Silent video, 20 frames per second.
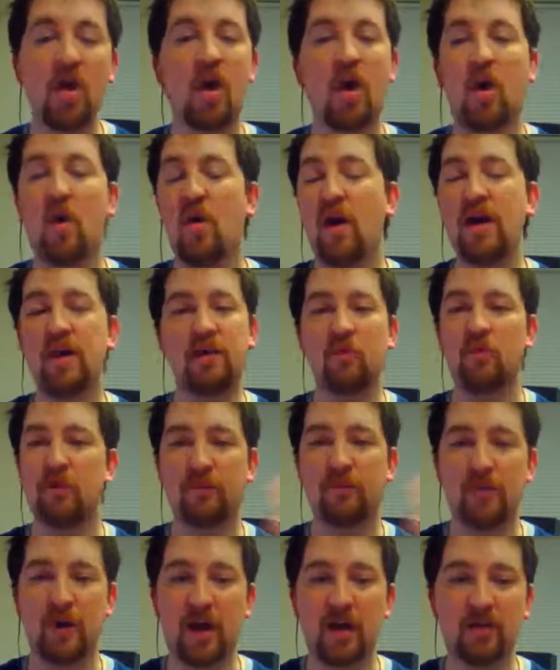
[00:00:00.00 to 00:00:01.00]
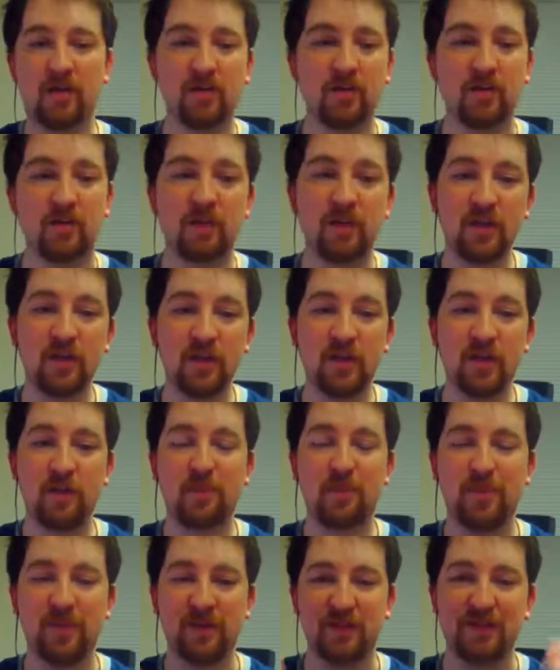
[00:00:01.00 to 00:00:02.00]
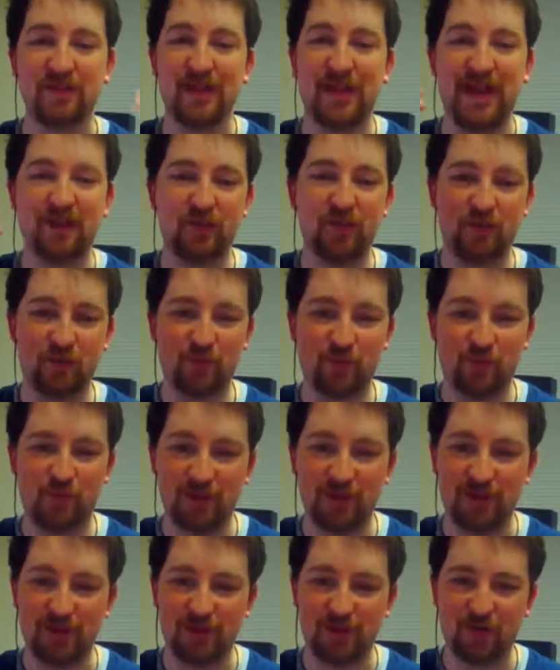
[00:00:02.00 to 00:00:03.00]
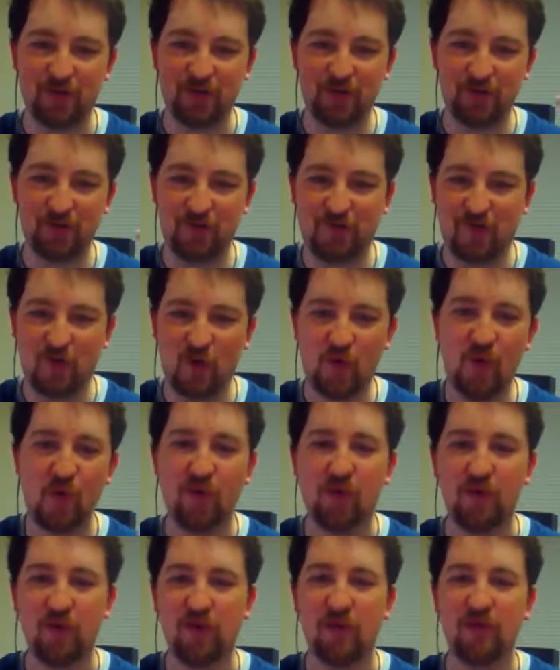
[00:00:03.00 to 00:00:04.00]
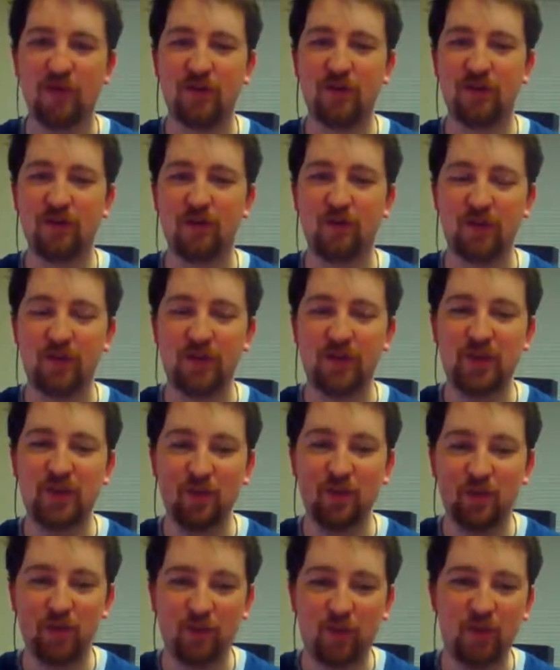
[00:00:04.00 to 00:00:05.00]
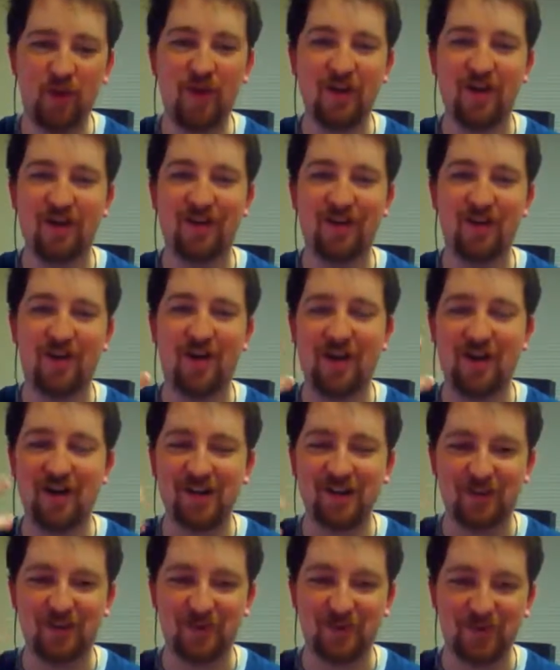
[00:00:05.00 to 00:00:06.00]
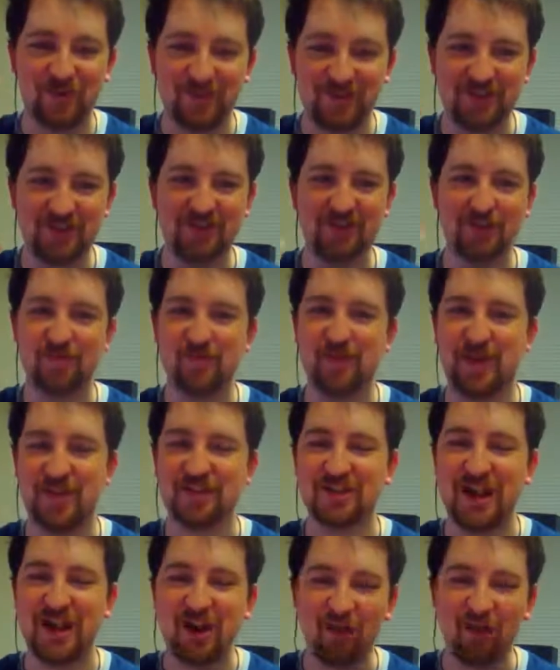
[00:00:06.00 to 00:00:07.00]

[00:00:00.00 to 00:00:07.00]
Oh, I didn't want to bother you. But that's what it's for. We want audience participation.